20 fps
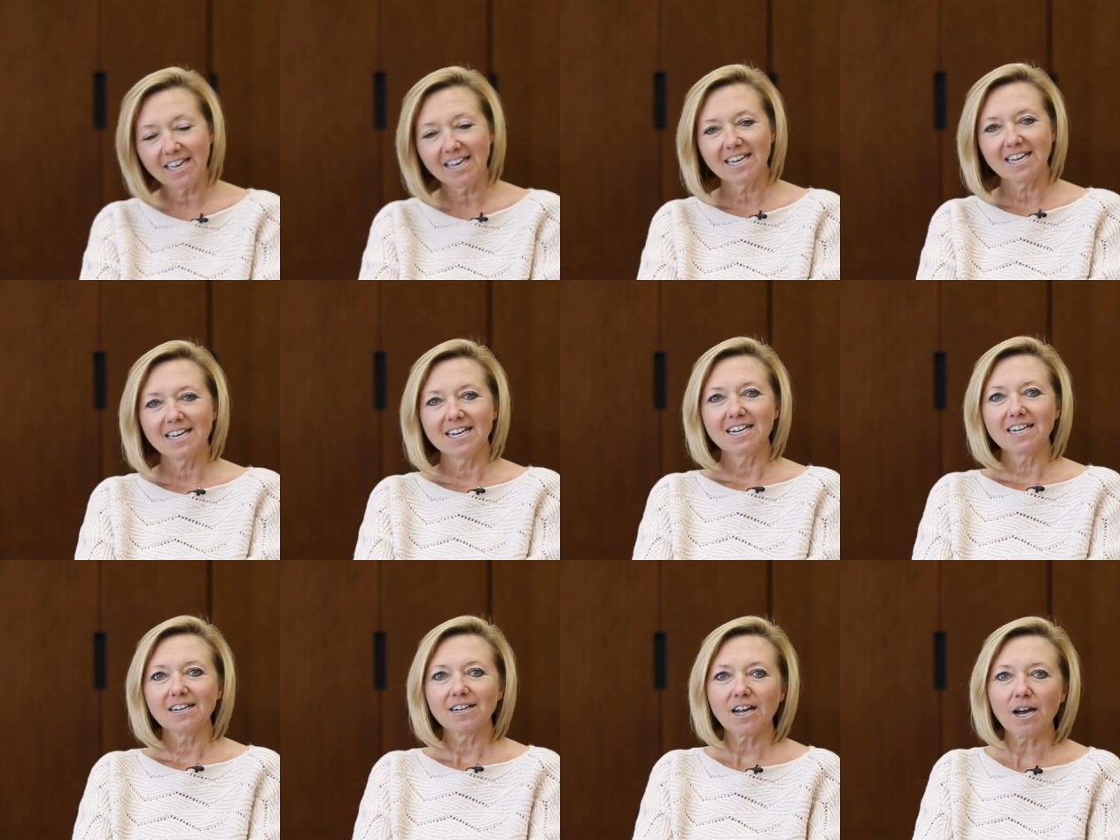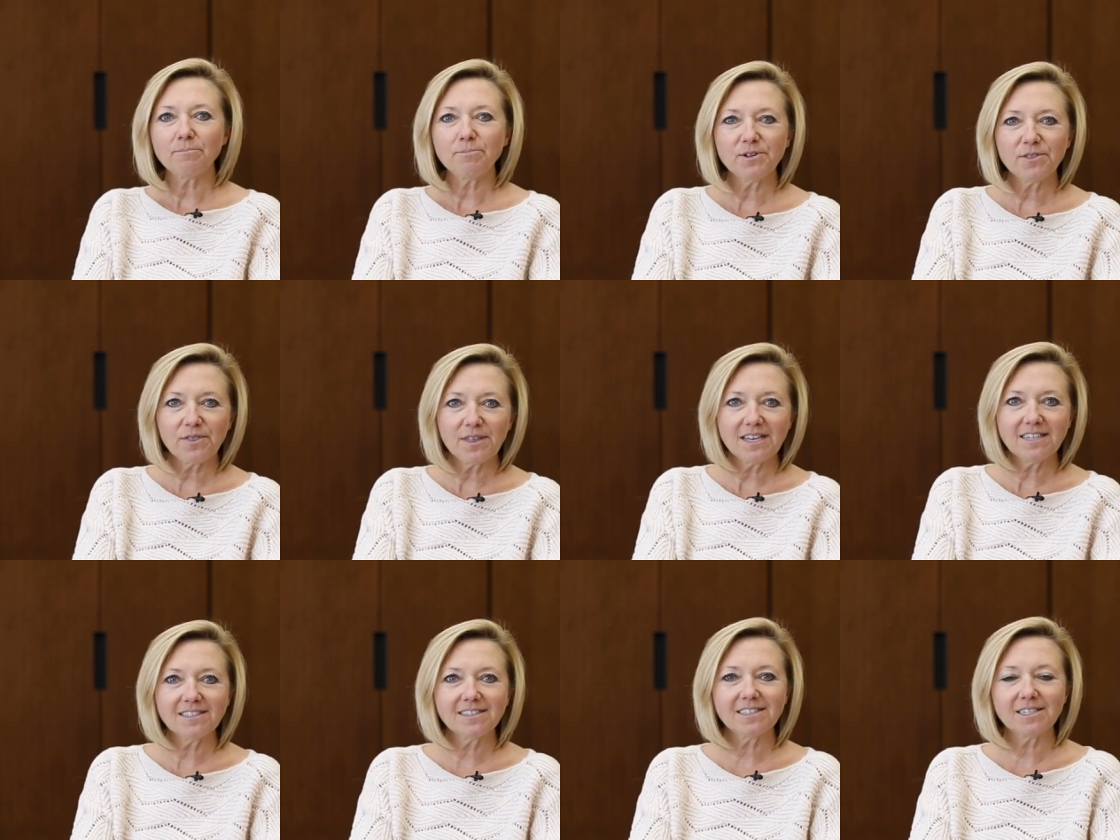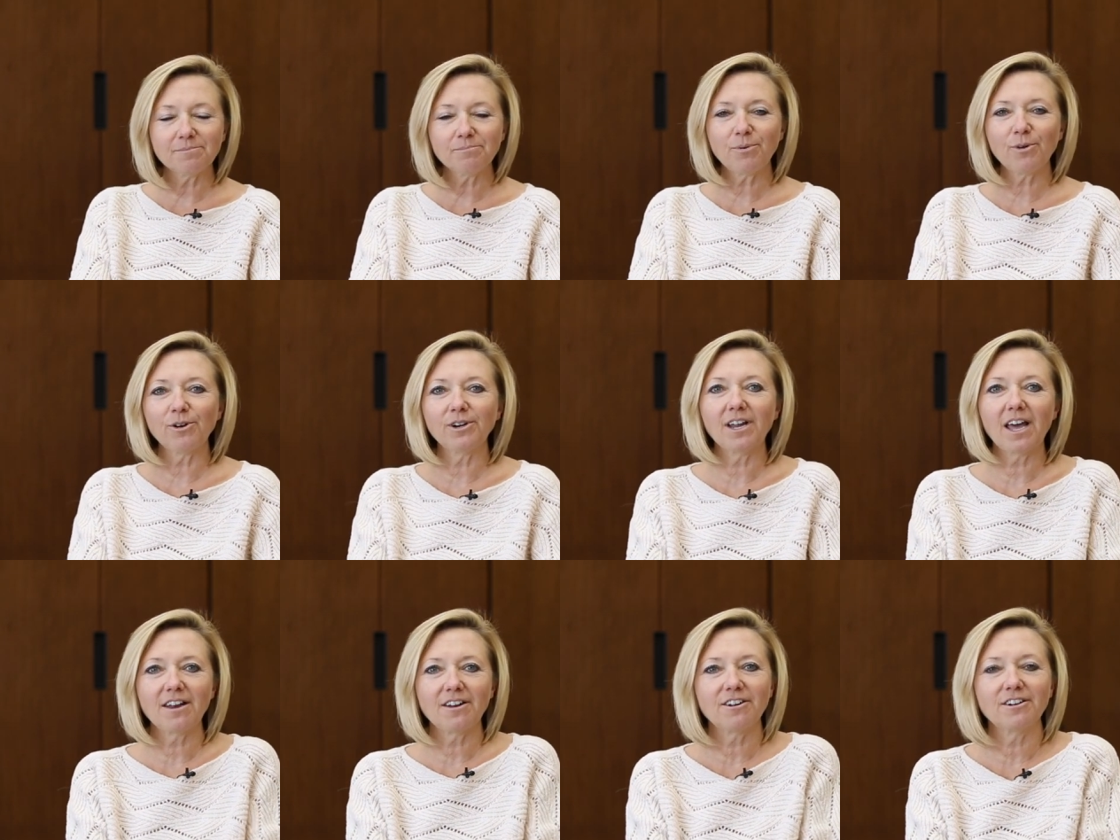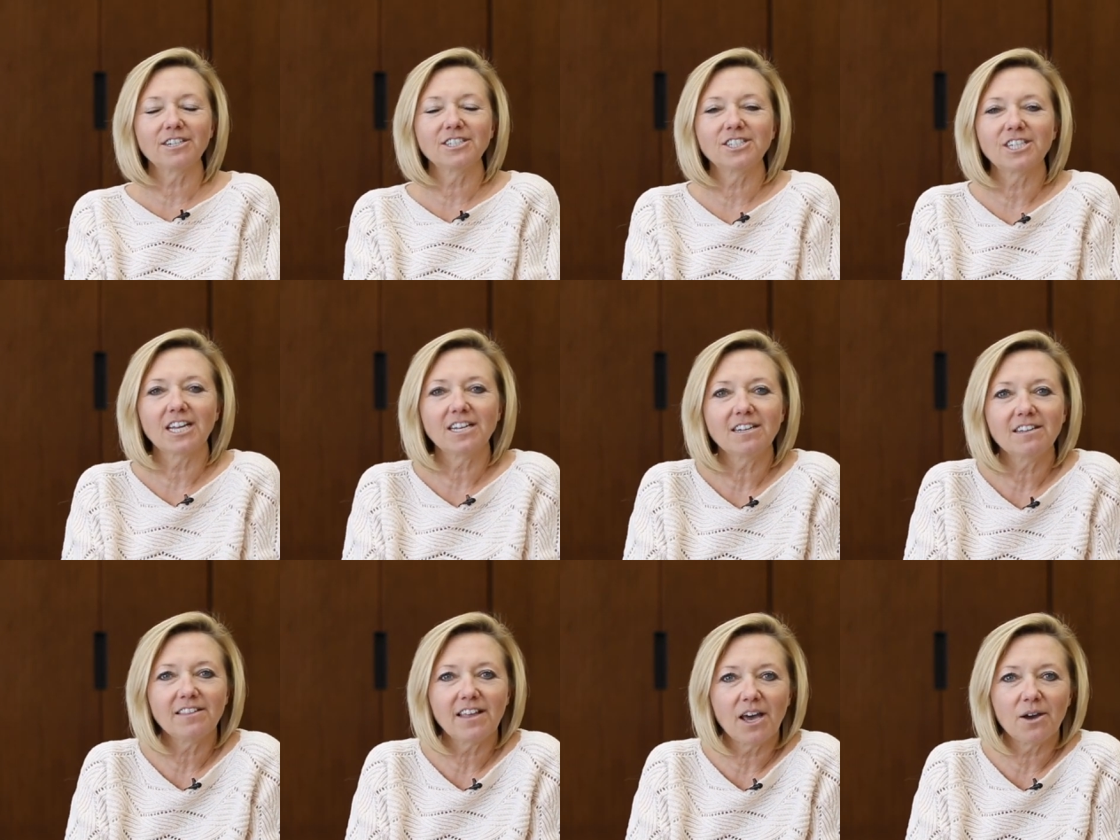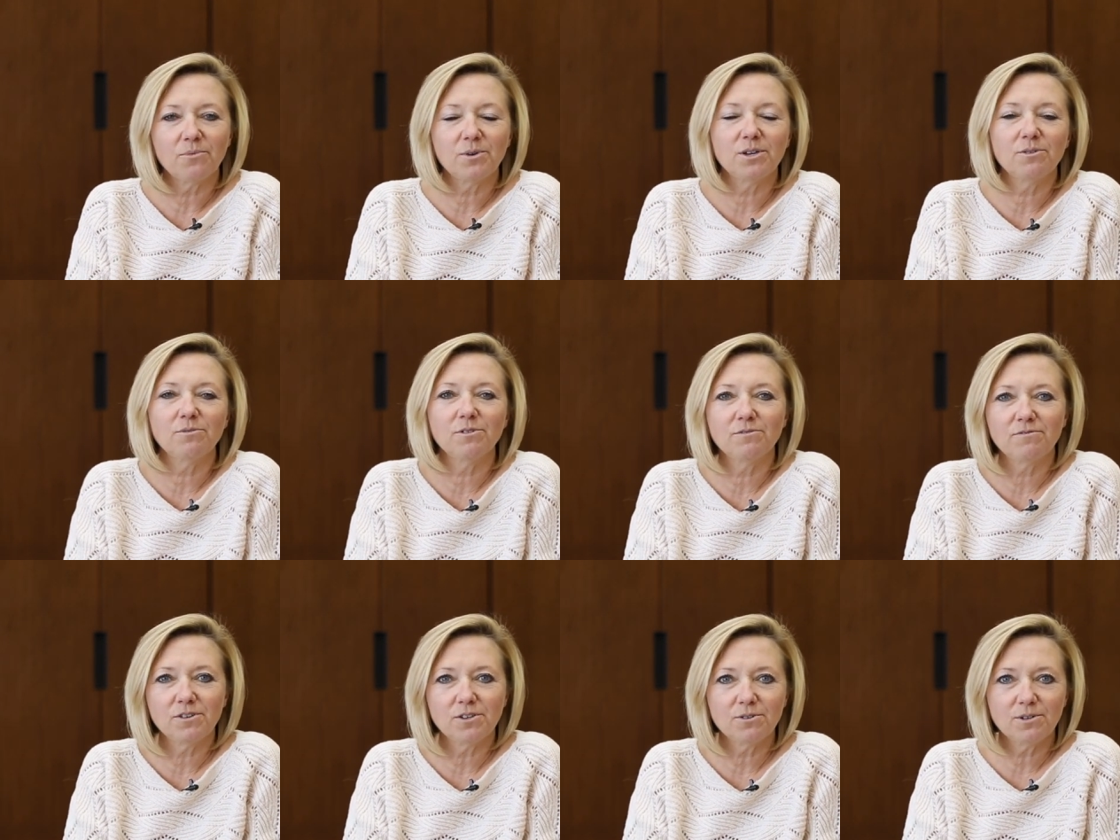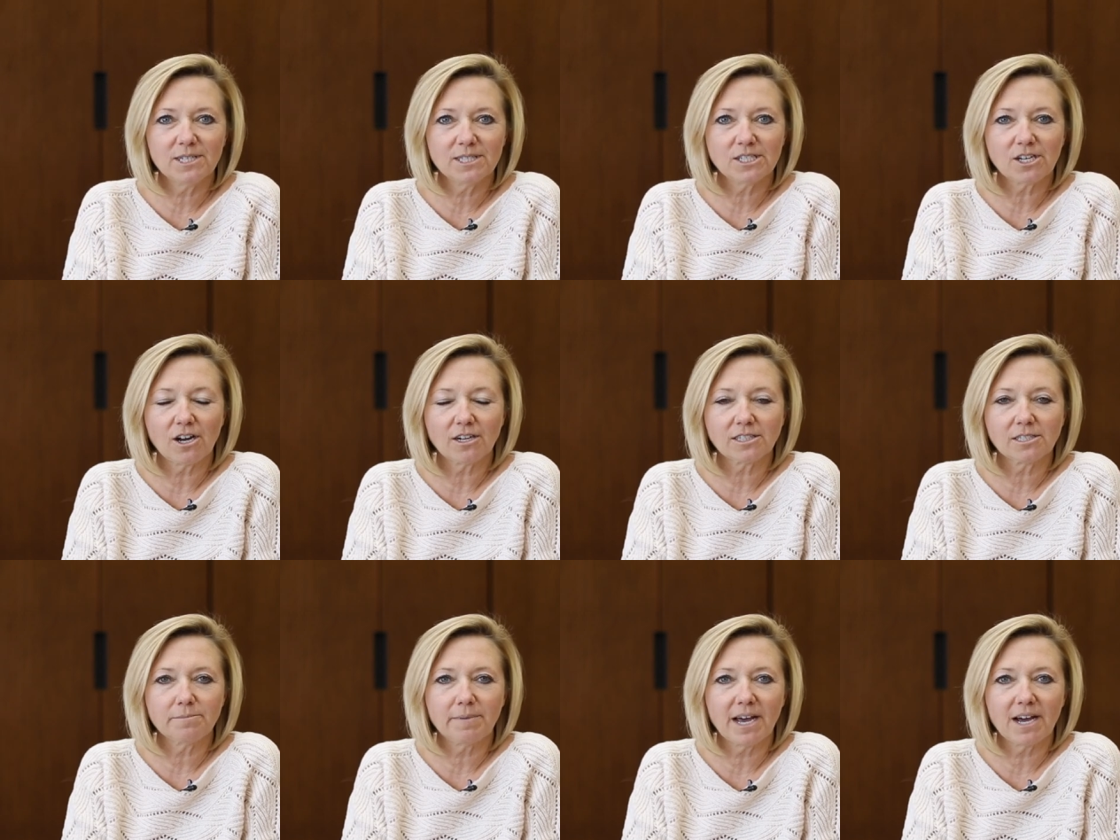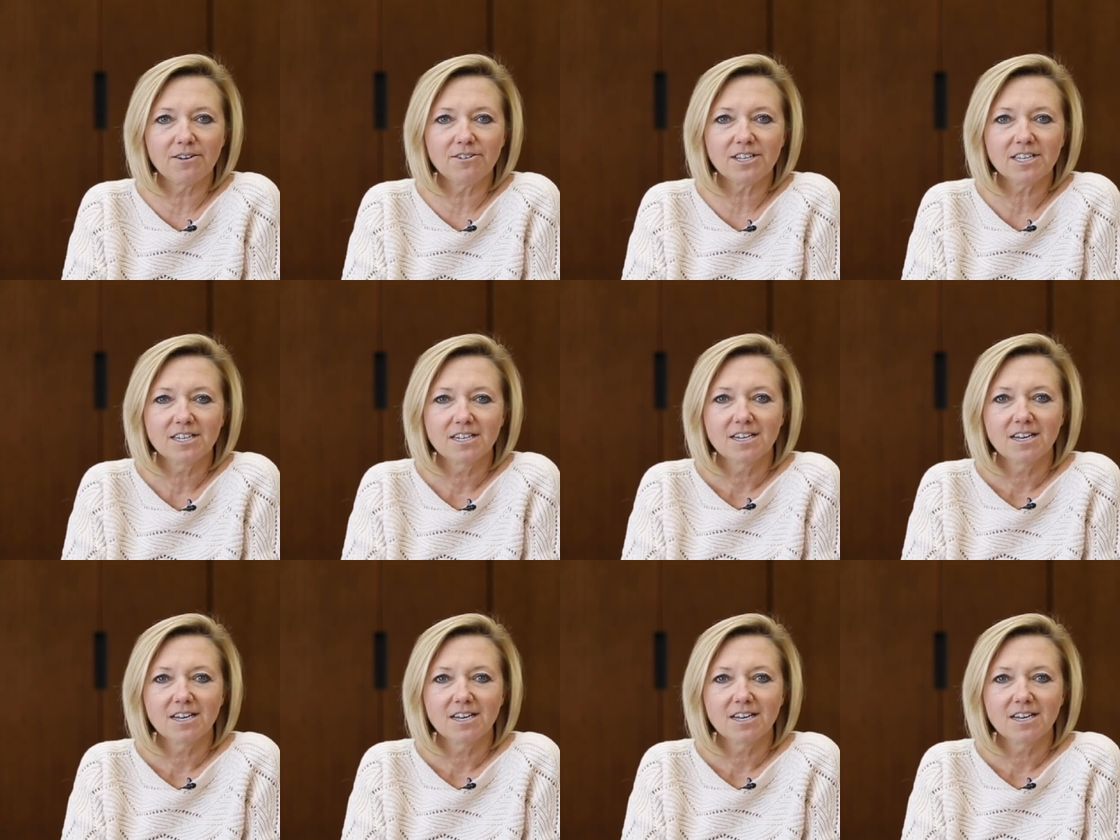A couple of things important on our agenda that we reviewed and talked about.